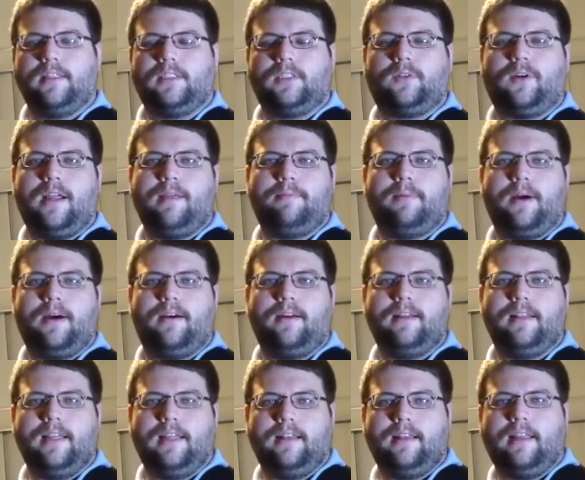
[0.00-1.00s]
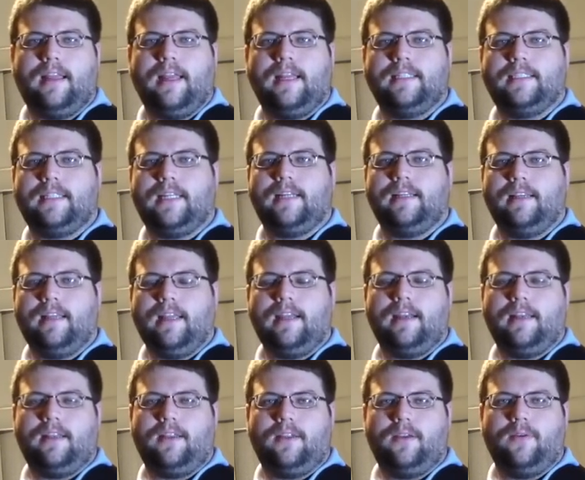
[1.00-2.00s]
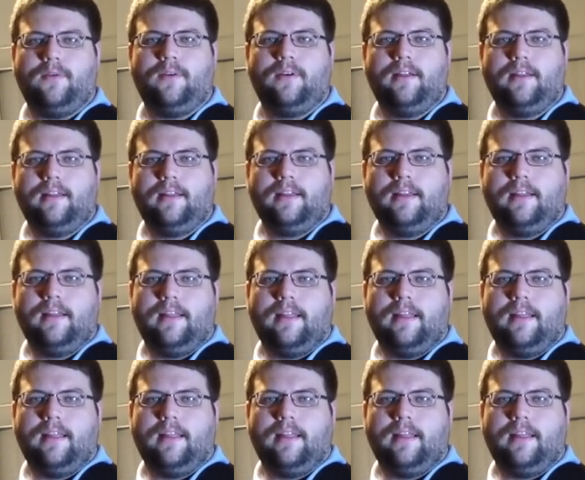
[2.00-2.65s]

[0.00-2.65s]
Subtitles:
on the tripod in case I need it to,